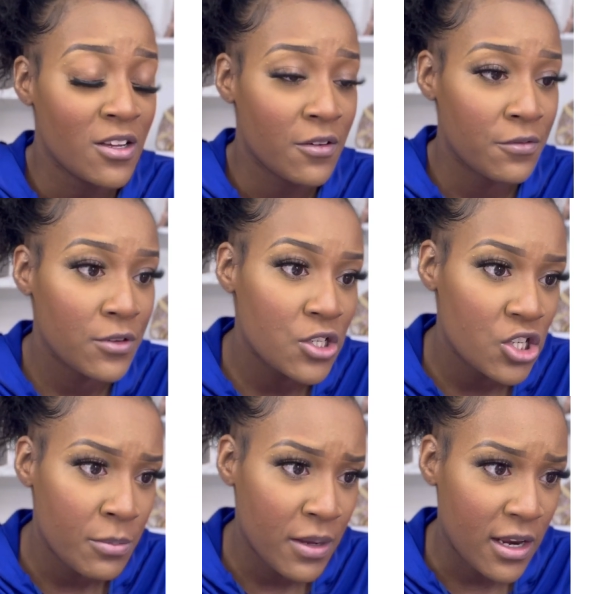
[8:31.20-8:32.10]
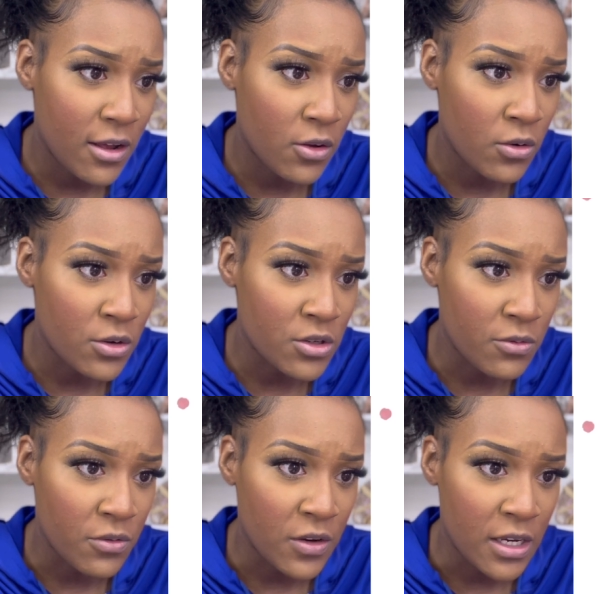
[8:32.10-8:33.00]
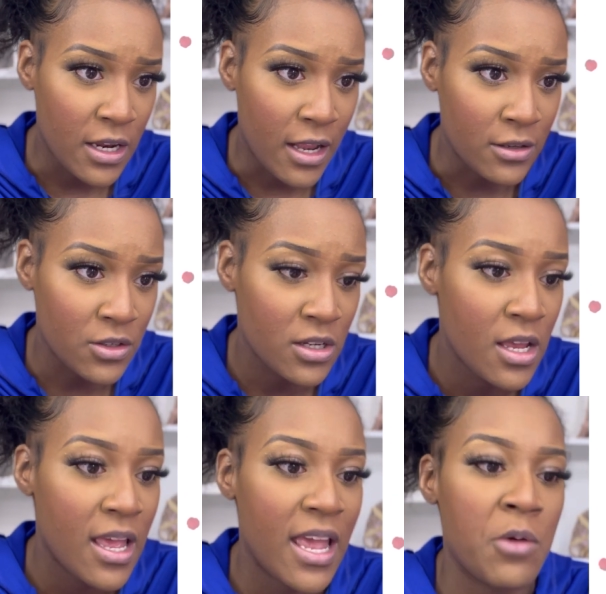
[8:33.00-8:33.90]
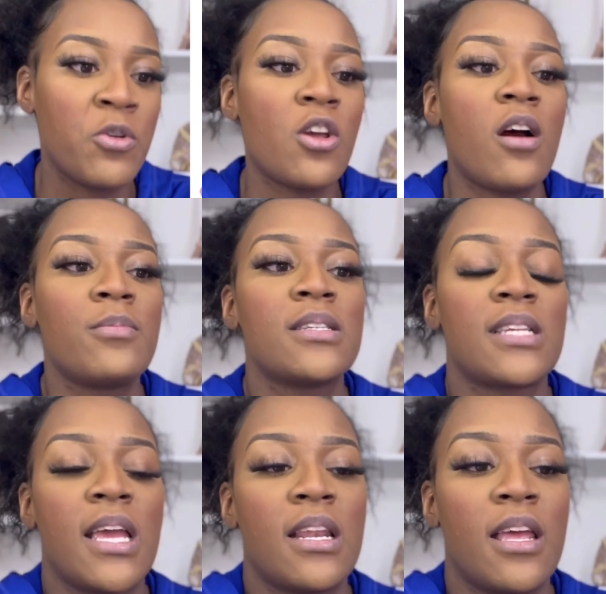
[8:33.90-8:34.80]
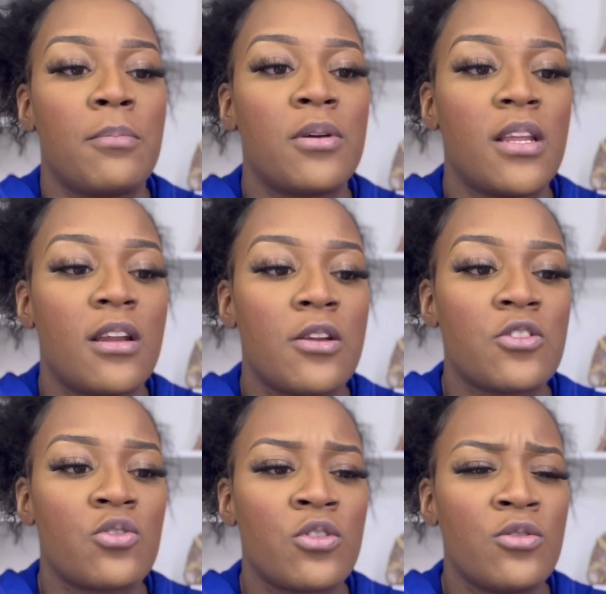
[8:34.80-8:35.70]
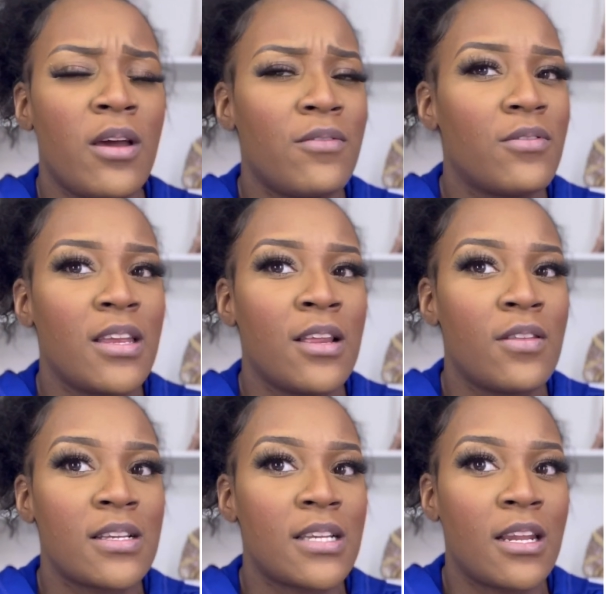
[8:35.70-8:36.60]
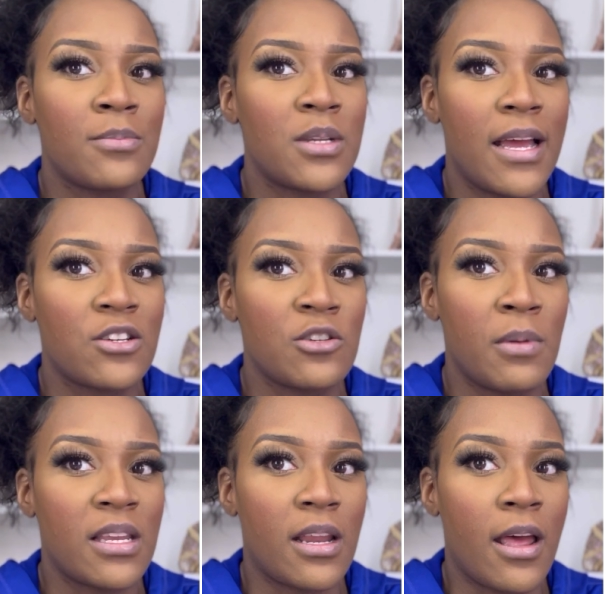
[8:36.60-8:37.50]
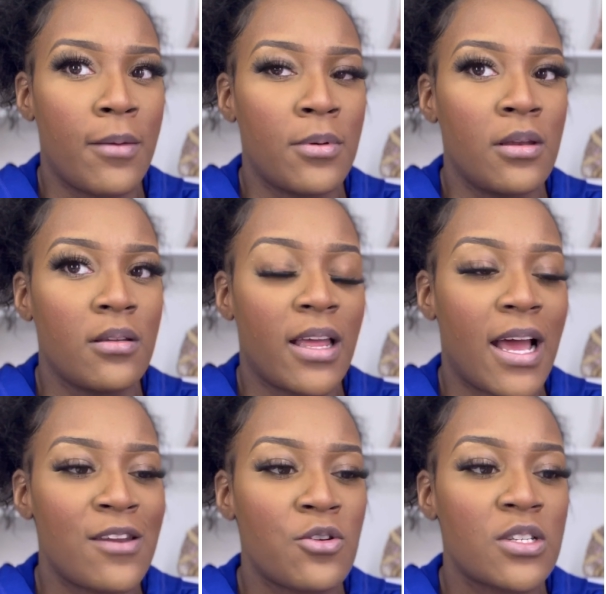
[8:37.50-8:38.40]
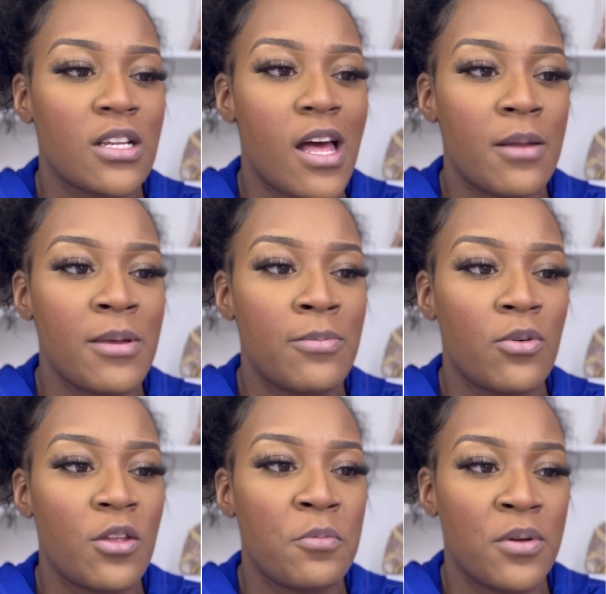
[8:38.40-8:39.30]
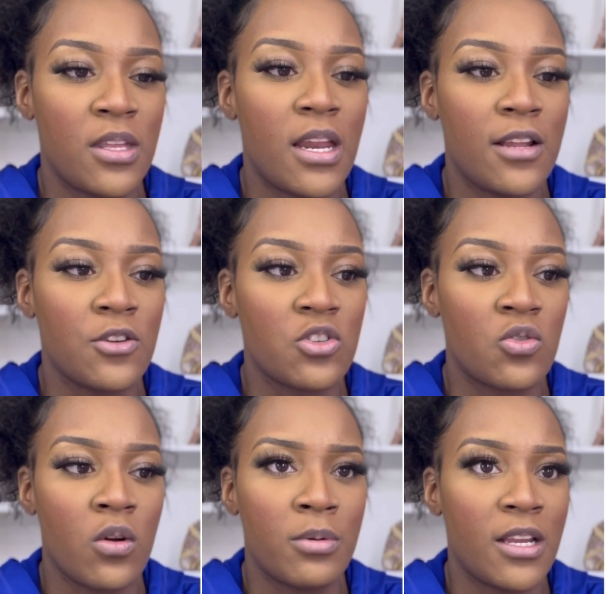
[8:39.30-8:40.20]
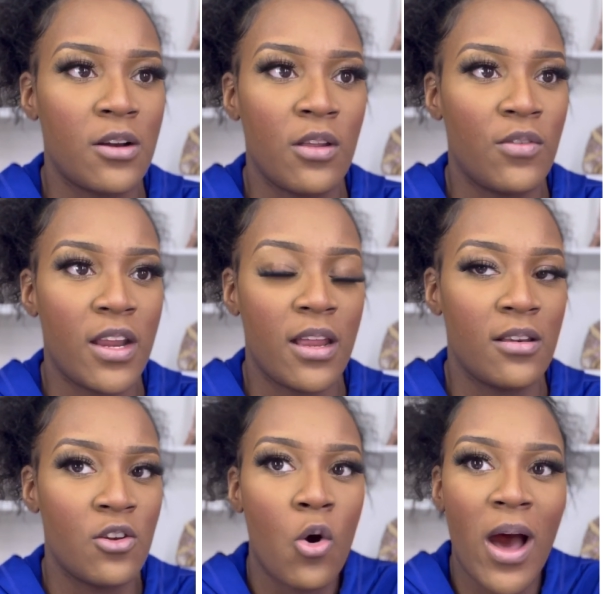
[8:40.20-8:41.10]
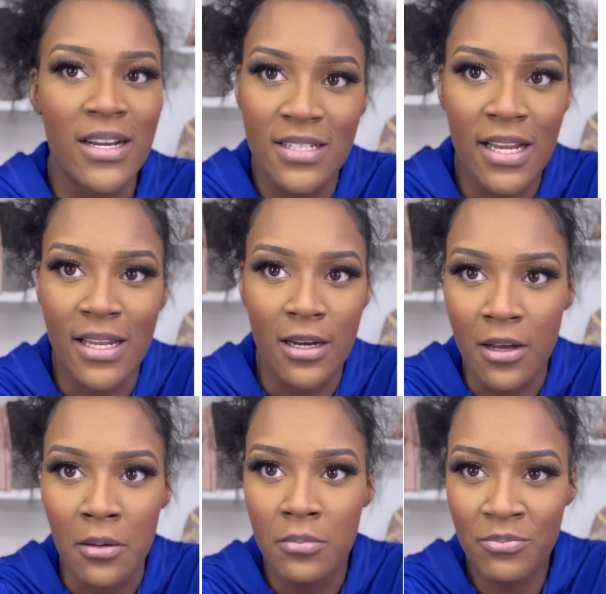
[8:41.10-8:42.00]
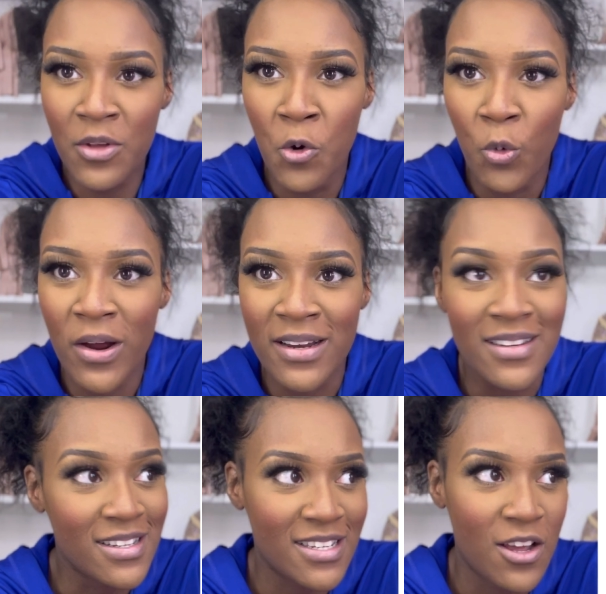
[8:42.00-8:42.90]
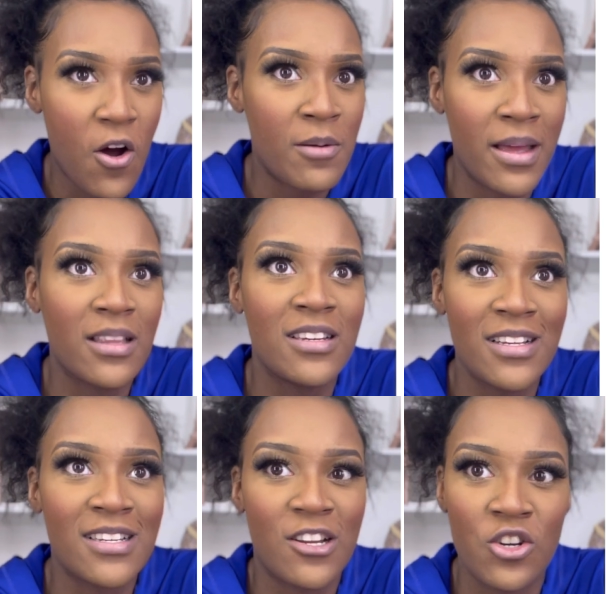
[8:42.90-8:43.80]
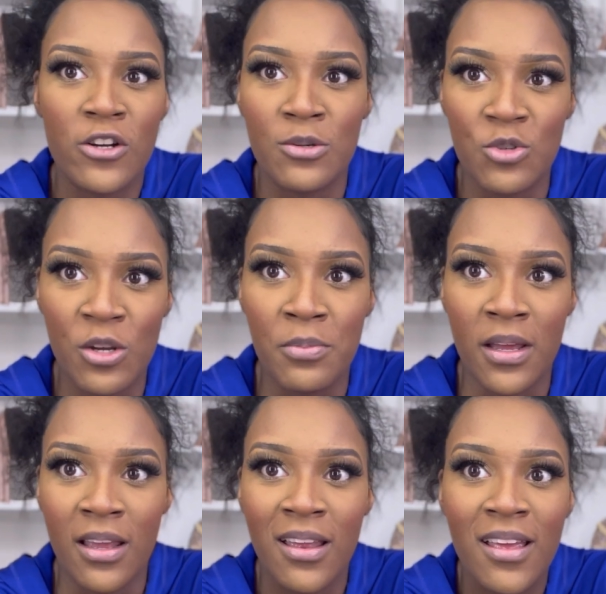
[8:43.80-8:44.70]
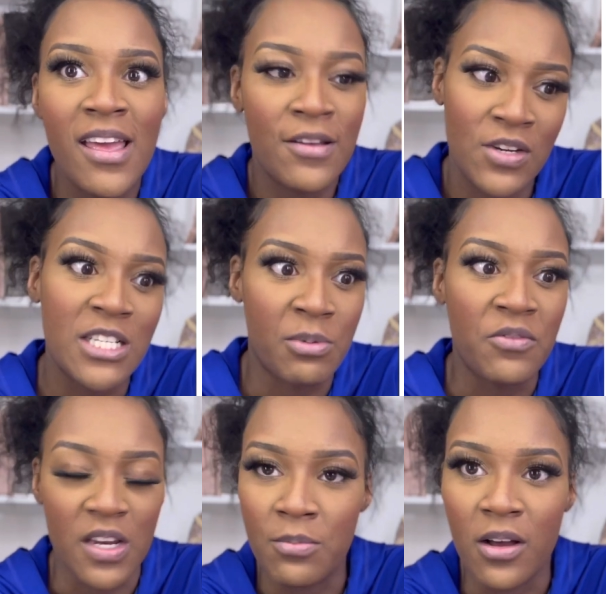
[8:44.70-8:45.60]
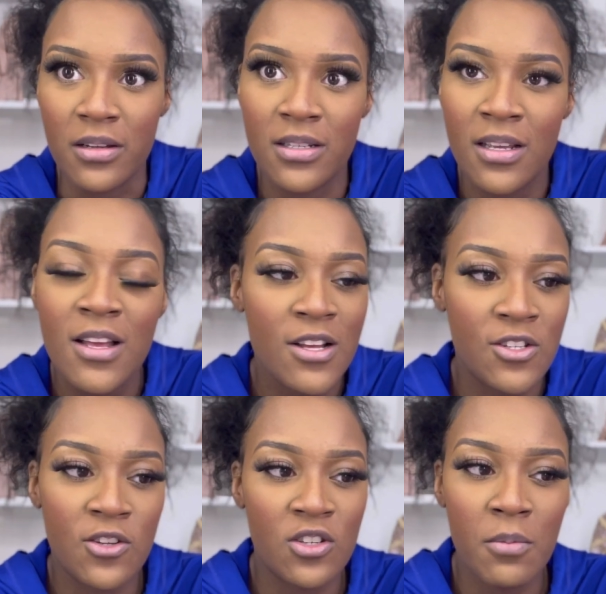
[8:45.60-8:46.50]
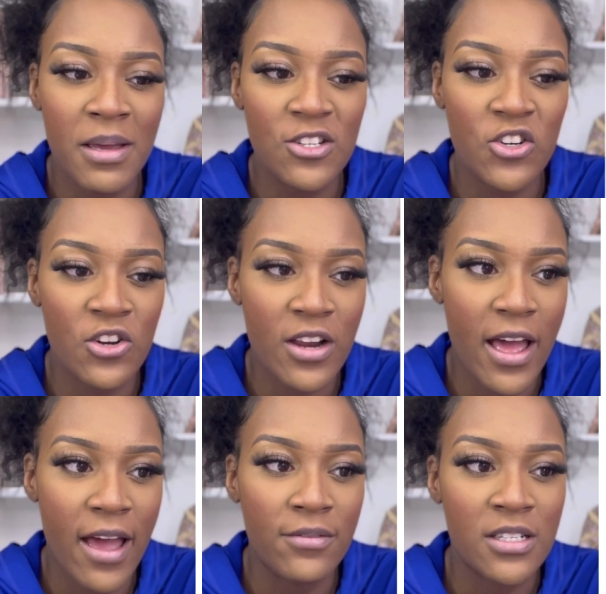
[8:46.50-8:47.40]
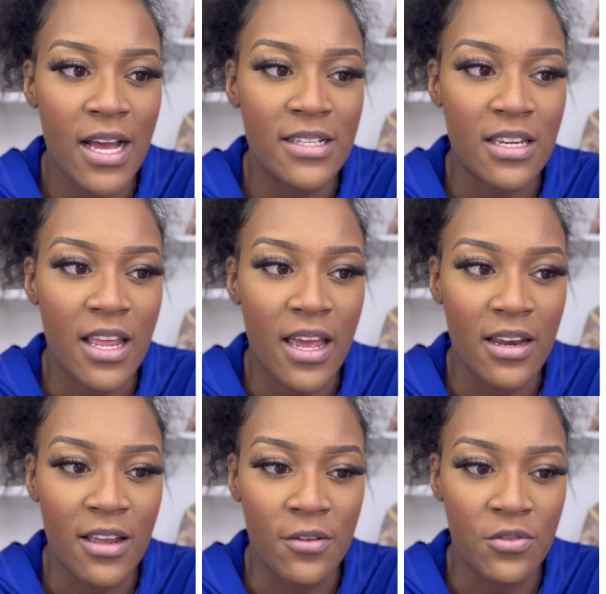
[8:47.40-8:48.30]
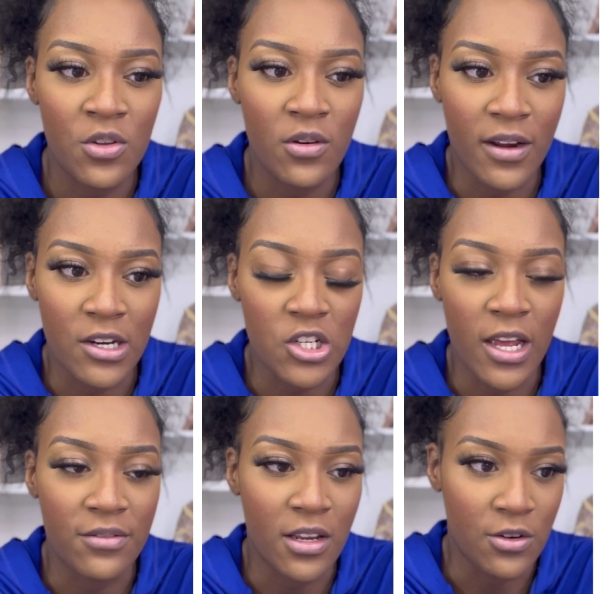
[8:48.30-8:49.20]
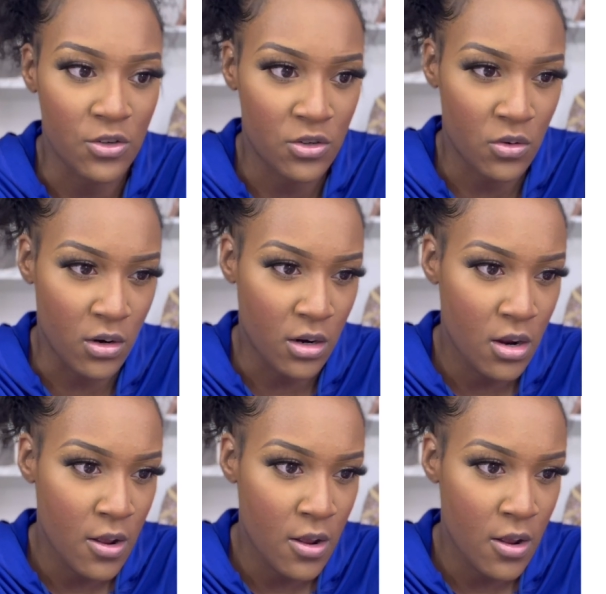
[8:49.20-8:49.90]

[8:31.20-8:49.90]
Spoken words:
Free shipping on all orders over $50. And when y'all be saying that and putting that on your store, do you have anything set up to actually make that happen? Like, I notice a lot of people, they'll put that on their store, but they don't even know how to set that up where it automatically does not charge them shipping if they spend $50. So make sure you're not advertising that if you don't actually have that on your store.